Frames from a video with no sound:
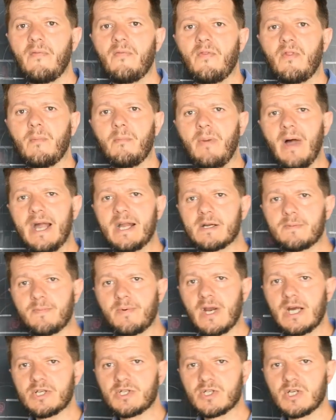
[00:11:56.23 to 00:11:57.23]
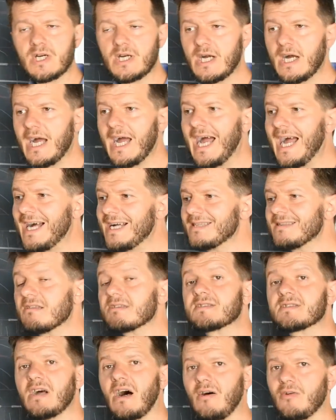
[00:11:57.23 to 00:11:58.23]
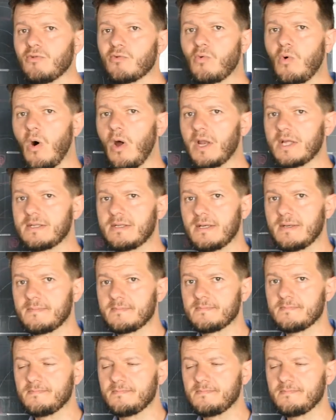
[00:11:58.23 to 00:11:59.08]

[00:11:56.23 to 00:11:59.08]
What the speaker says: the back pressure and the sound quality.